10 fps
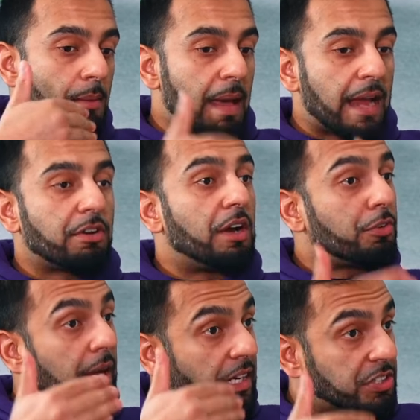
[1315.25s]
background
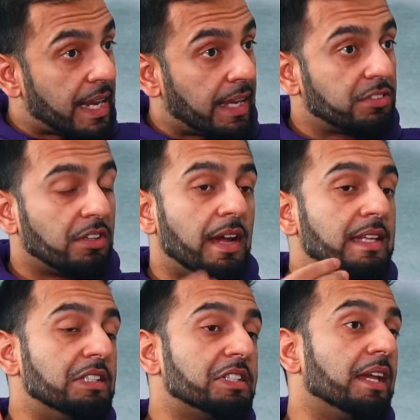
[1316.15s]
credit checks and
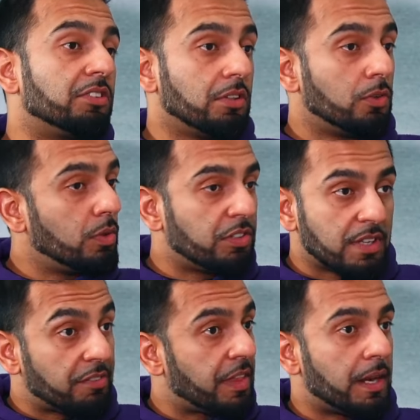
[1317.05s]
ID checks and all the
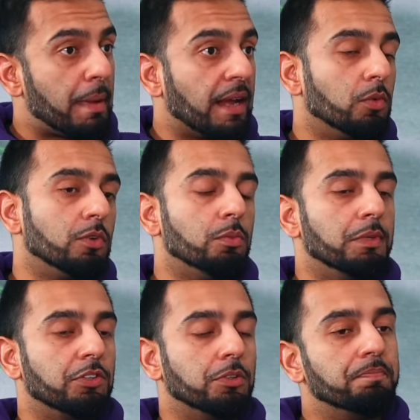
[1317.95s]
stuff that a bank would
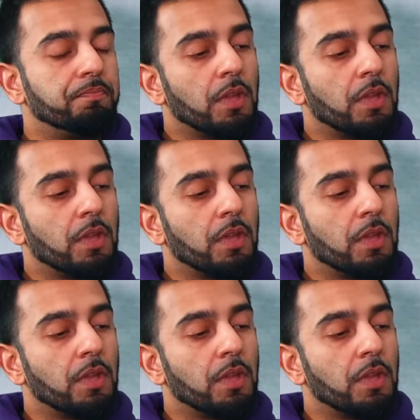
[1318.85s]
normally do.